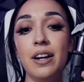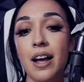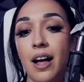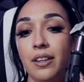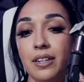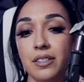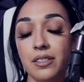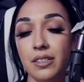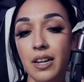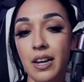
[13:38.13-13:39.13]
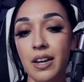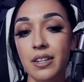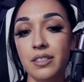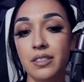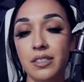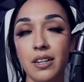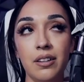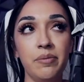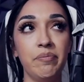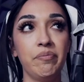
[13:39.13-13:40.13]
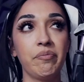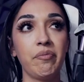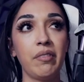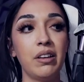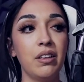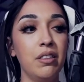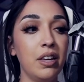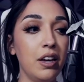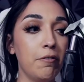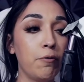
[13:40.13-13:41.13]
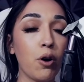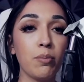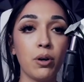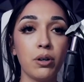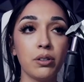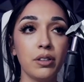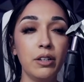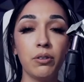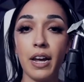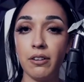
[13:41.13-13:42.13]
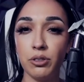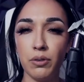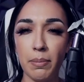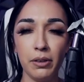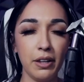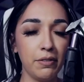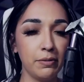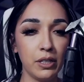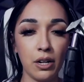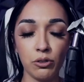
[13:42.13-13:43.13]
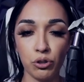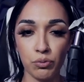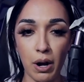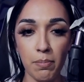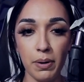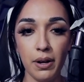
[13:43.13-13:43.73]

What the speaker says: Ellis is the former legal counsel, I believe, of Donald Trump.